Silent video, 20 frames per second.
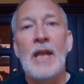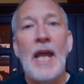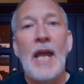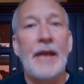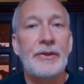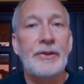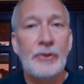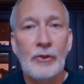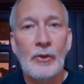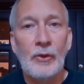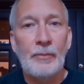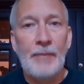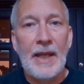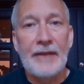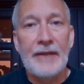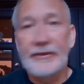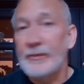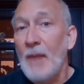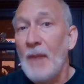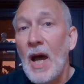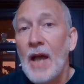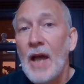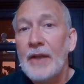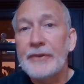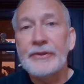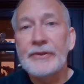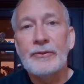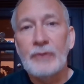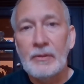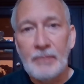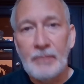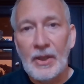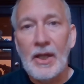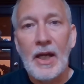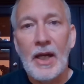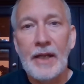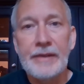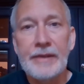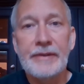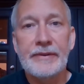And the old man smiled and
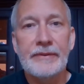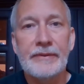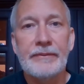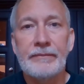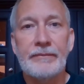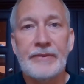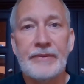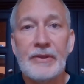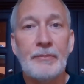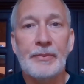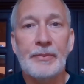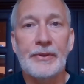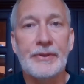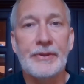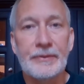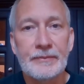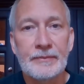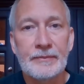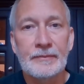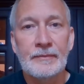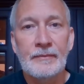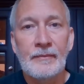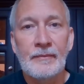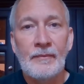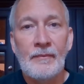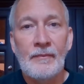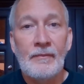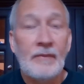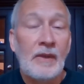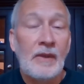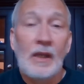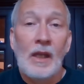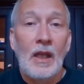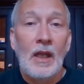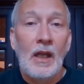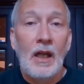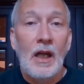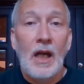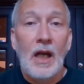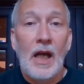replied simply,
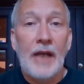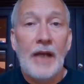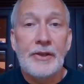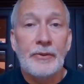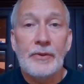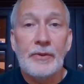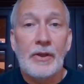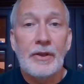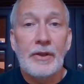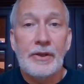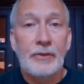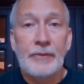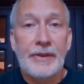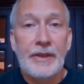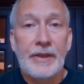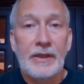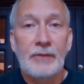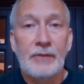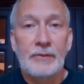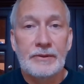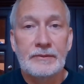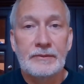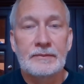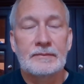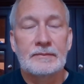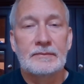"I don't argue with anyone."